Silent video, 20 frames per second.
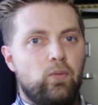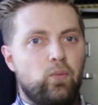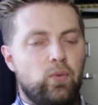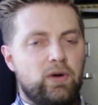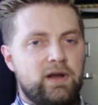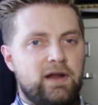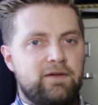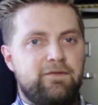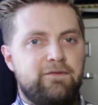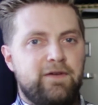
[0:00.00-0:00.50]

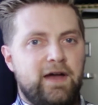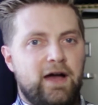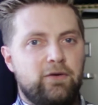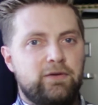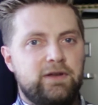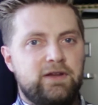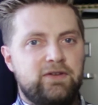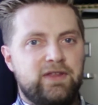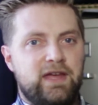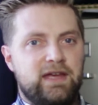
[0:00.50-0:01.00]
what I've
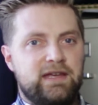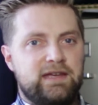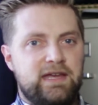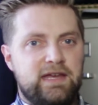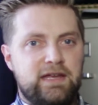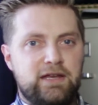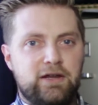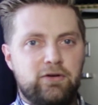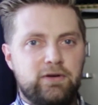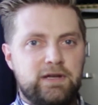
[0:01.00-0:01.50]
found is that
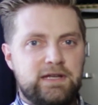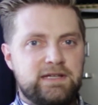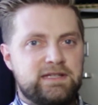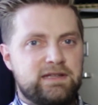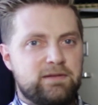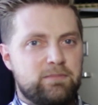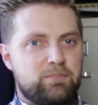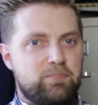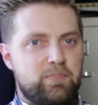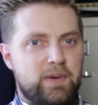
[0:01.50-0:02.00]
Keynote is
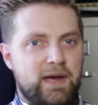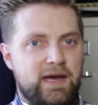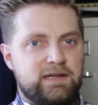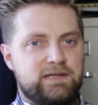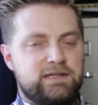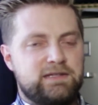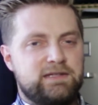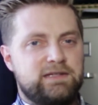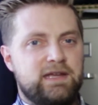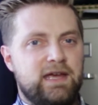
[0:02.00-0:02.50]
the
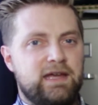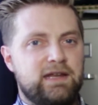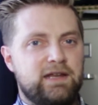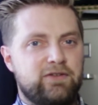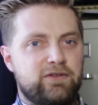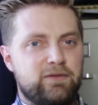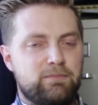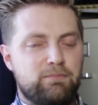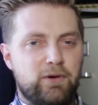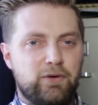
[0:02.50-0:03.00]
best and
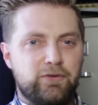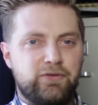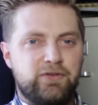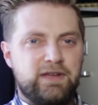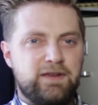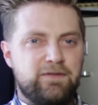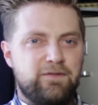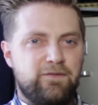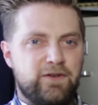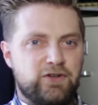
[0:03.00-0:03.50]
it's the
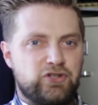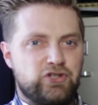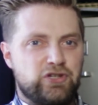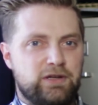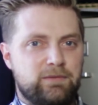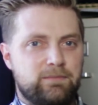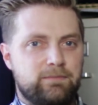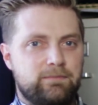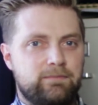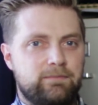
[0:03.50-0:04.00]
most
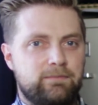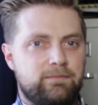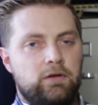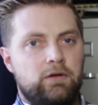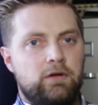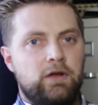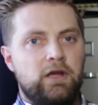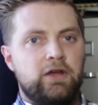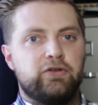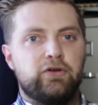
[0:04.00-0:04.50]
efficient.
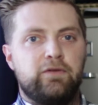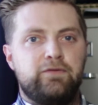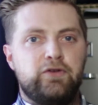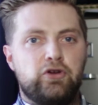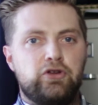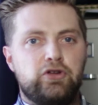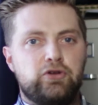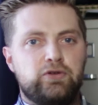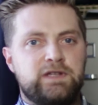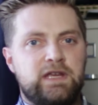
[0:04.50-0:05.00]
So if
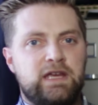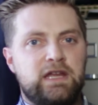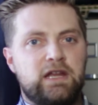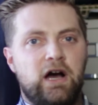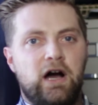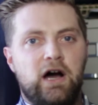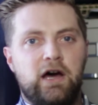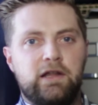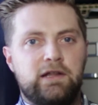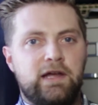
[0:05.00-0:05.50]
you're using an
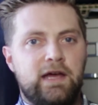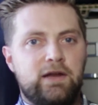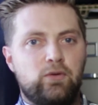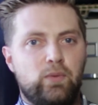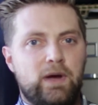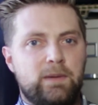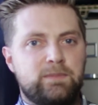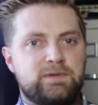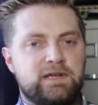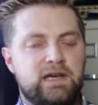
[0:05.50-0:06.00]
online
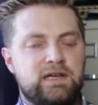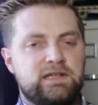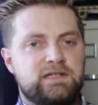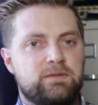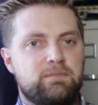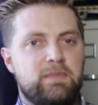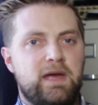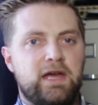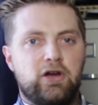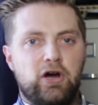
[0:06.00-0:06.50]
website
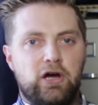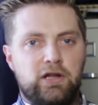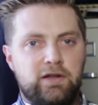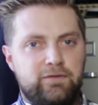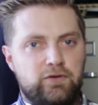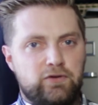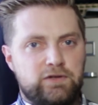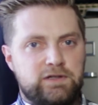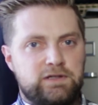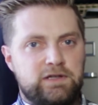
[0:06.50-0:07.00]
to make all
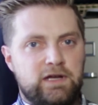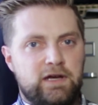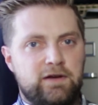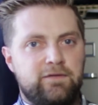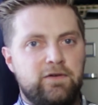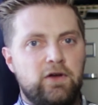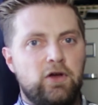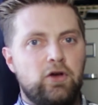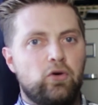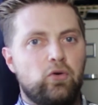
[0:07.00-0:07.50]
of your
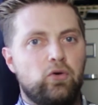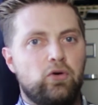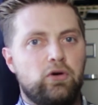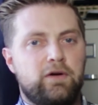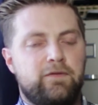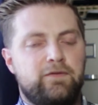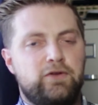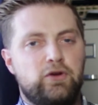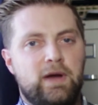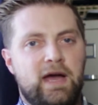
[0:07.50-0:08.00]
stuff,
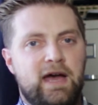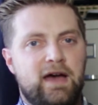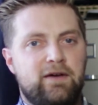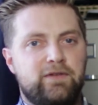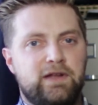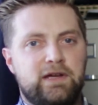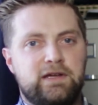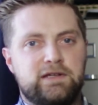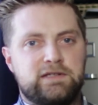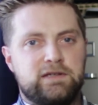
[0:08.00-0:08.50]
or if you
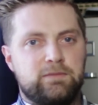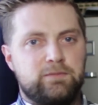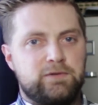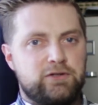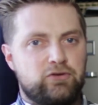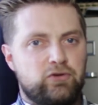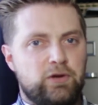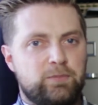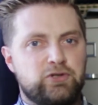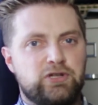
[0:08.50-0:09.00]
have like a
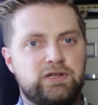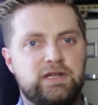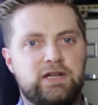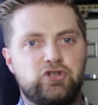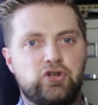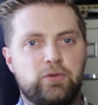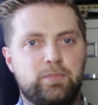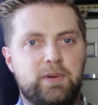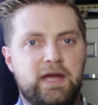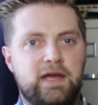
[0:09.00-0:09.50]
subscription
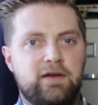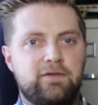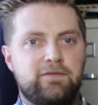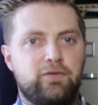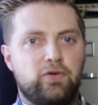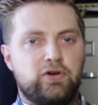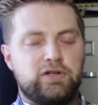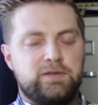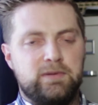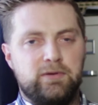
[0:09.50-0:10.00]
that you're paying
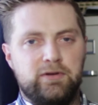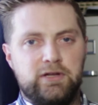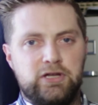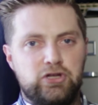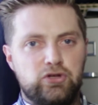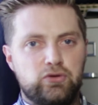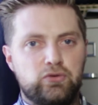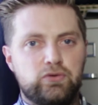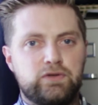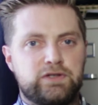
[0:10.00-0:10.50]
for to be able to
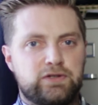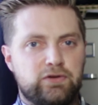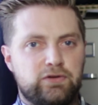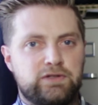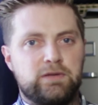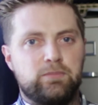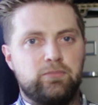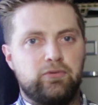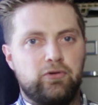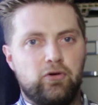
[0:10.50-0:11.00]
use
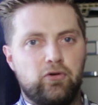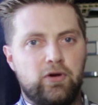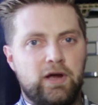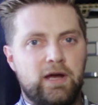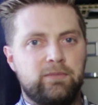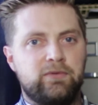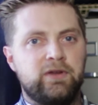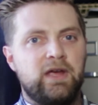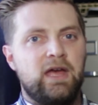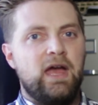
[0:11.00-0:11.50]
certain
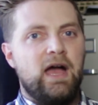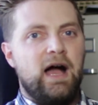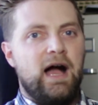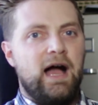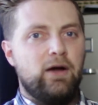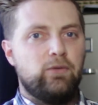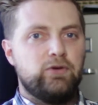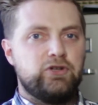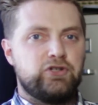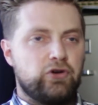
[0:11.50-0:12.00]
programs,
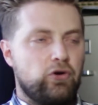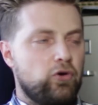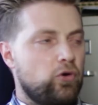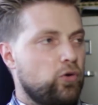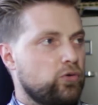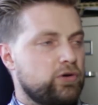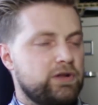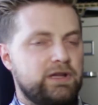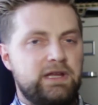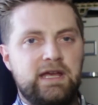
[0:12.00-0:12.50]
I would
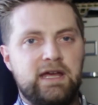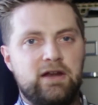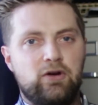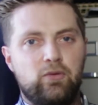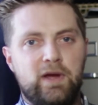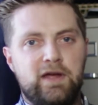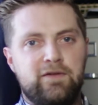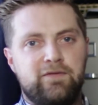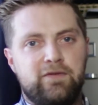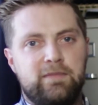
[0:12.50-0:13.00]
totally get
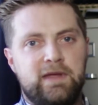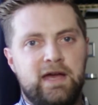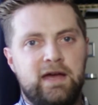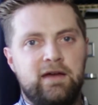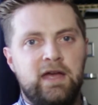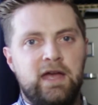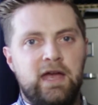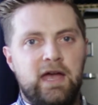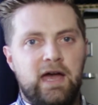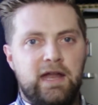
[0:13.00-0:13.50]
away from
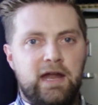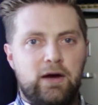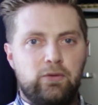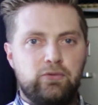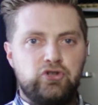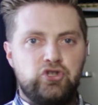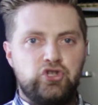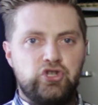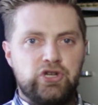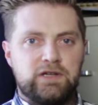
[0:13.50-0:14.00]
that and I
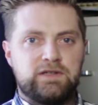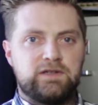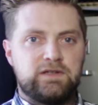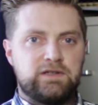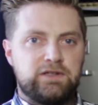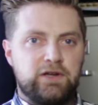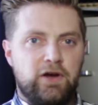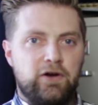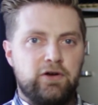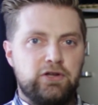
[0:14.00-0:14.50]
would just
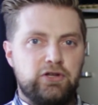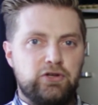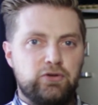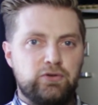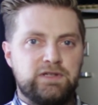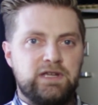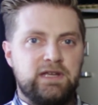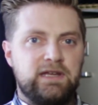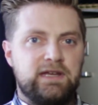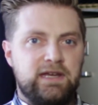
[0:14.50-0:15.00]
start
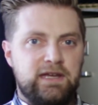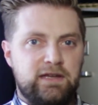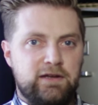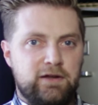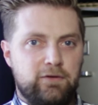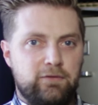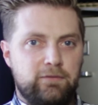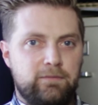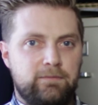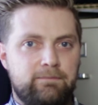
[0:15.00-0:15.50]
using
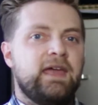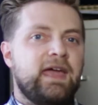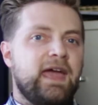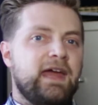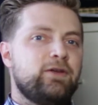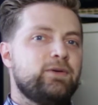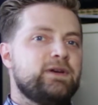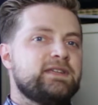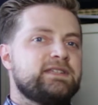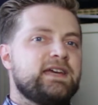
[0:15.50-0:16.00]
Keynote.
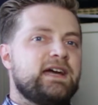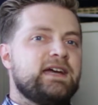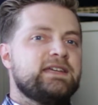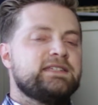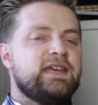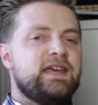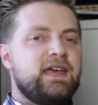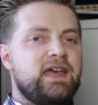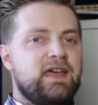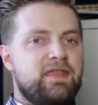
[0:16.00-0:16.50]
Anyways,
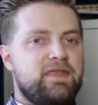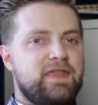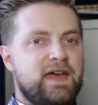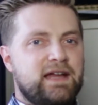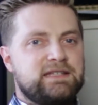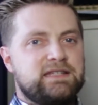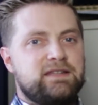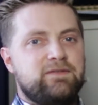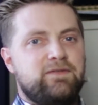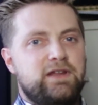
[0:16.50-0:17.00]
guys,
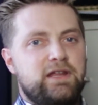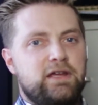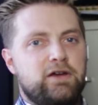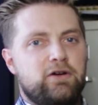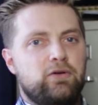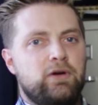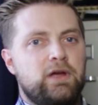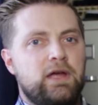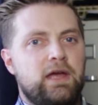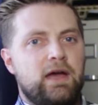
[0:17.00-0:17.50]
that's the
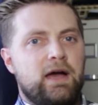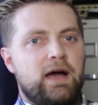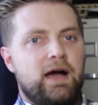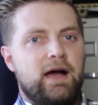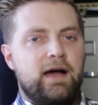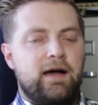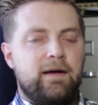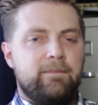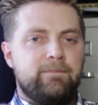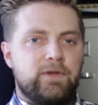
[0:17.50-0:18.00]
video.
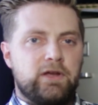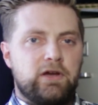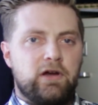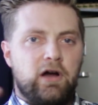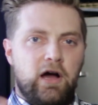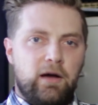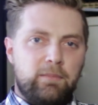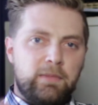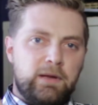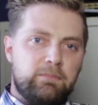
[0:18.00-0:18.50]
Um,
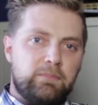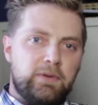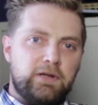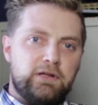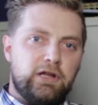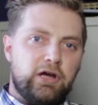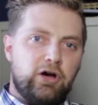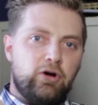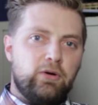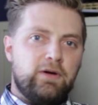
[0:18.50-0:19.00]
comment
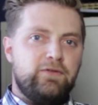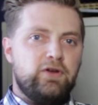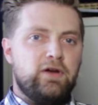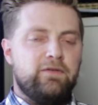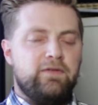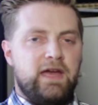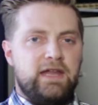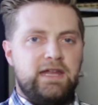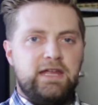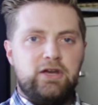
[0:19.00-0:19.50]
below if you
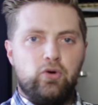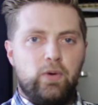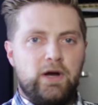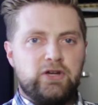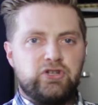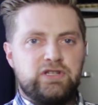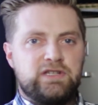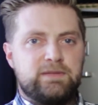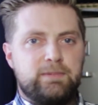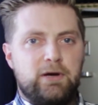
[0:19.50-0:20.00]
have any
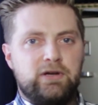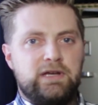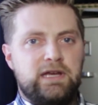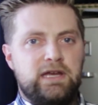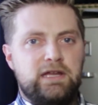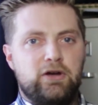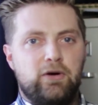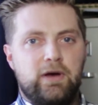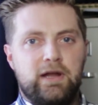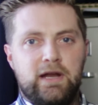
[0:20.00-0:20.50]
questions about
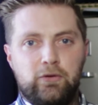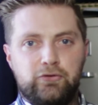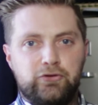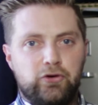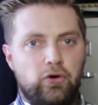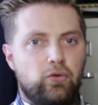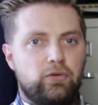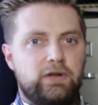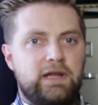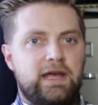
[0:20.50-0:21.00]
Keynote and I'll
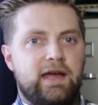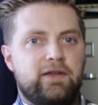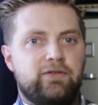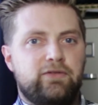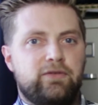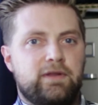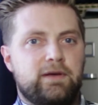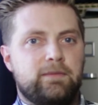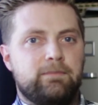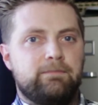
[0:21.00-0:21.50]
totally
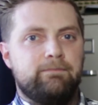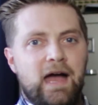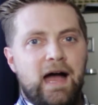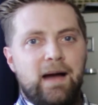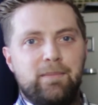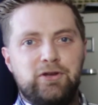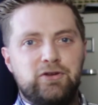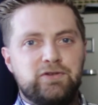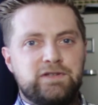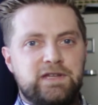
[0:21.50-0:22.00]
answer them.
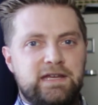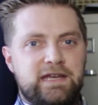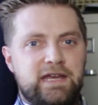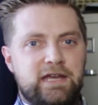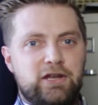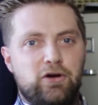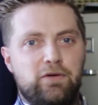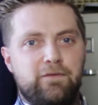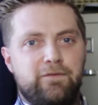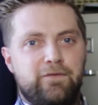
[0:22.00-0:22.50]
I've been using
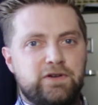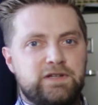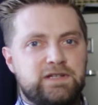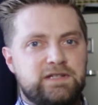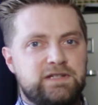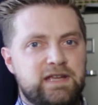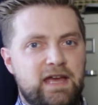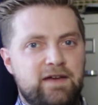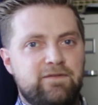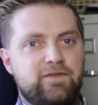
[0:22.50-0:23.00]
Keynote for
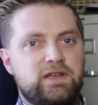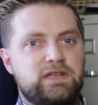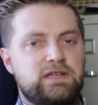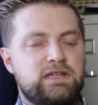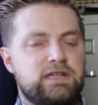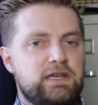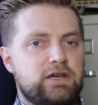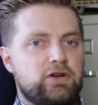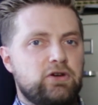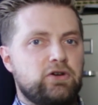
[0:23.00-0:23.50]
seven
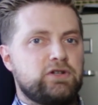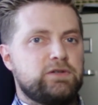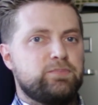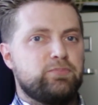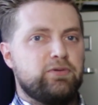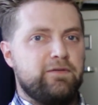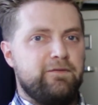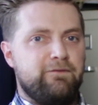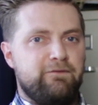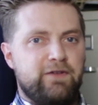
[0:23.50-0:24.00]
years
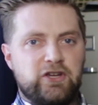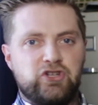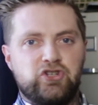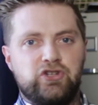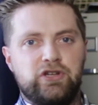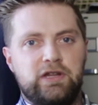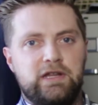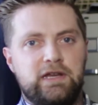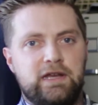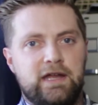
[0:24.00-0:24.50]

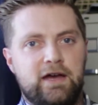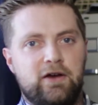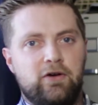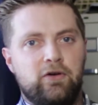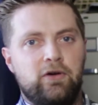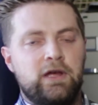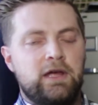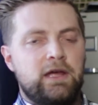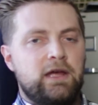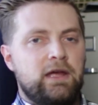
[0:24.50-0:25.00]
professionally now,